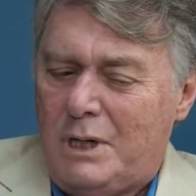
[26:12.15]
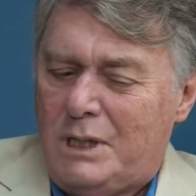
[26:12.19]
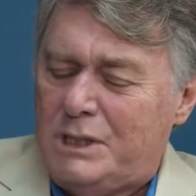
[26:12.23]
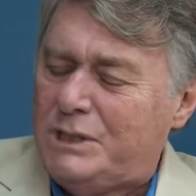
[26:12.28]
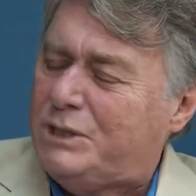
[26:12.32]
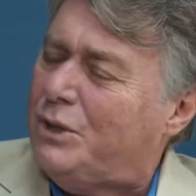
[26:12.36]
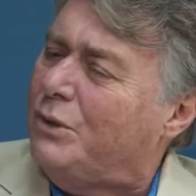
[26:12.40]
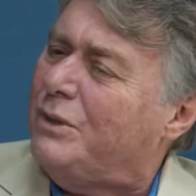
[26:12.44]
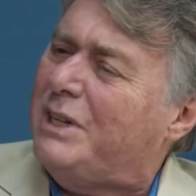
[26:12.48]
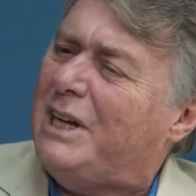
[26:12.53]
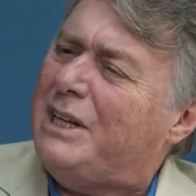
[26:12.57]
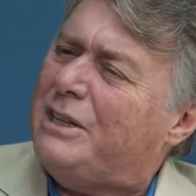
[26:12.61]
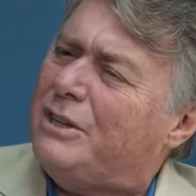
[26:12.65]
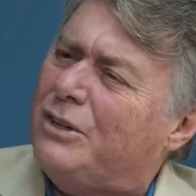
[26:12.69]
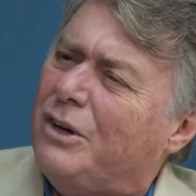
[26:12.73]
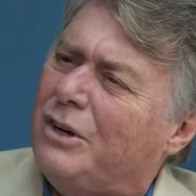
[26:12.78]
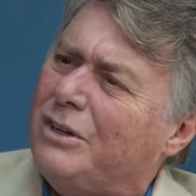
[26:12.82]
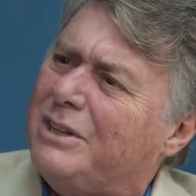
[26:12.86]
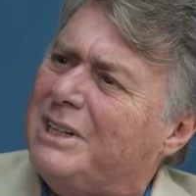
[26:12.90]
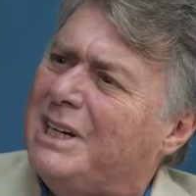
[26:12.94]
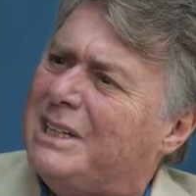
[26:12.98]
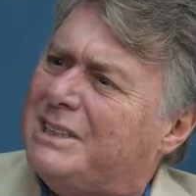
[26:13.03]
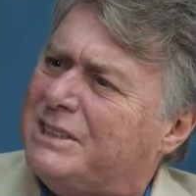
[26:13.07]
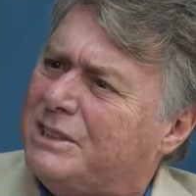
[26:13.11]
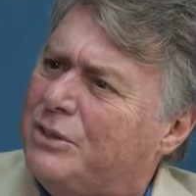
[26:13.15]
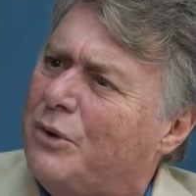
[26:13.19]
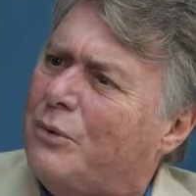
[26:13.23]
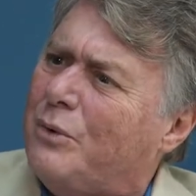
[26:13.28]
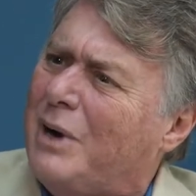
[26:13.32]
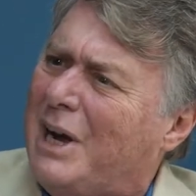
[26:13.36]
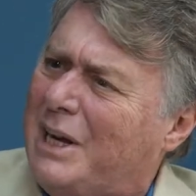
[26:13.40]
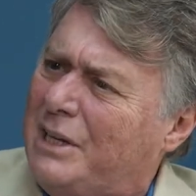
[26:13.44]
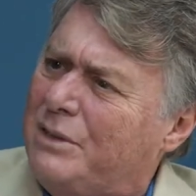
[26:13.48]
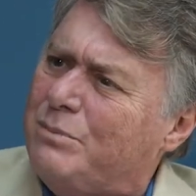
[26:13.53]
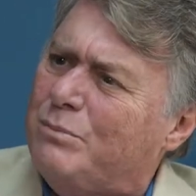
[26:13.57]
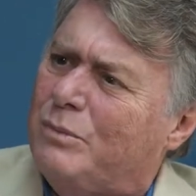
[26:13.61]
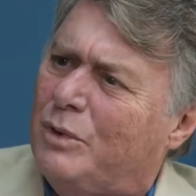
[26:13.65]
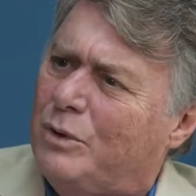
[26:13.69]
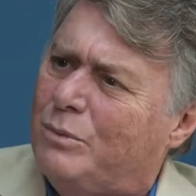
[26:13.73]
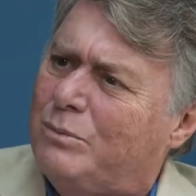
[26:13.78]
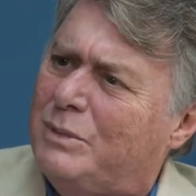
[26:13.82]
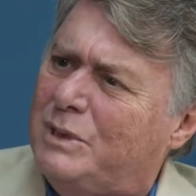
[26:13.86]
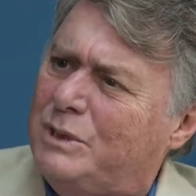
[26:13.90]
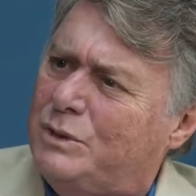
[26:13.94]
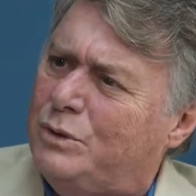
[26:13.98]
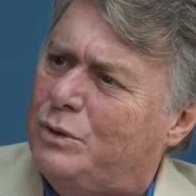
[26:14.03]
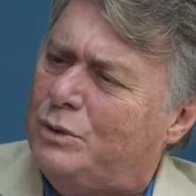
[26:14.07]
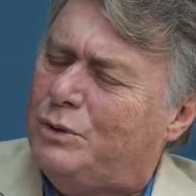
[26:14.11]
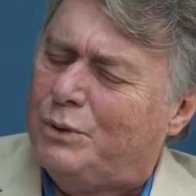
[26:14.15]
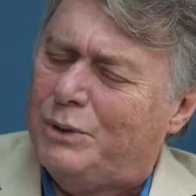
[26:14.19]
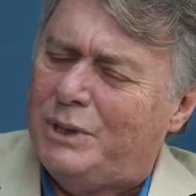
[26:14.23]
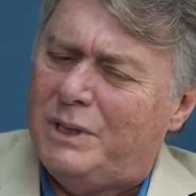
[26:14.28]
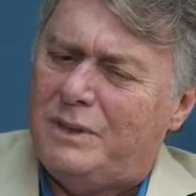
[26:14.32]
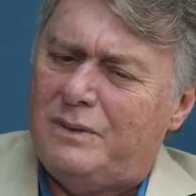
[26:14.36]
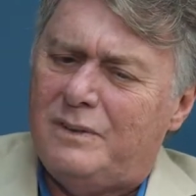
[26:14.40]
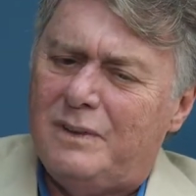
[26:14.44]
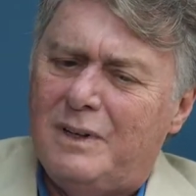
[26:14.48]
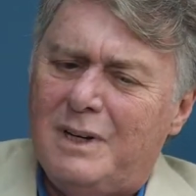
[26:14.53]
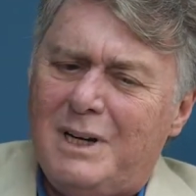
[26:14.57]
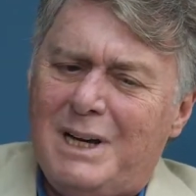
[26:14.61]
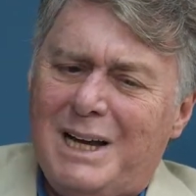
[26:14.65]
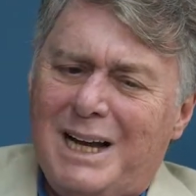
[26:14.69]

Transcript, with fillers: So they thought that's the right moment to do it.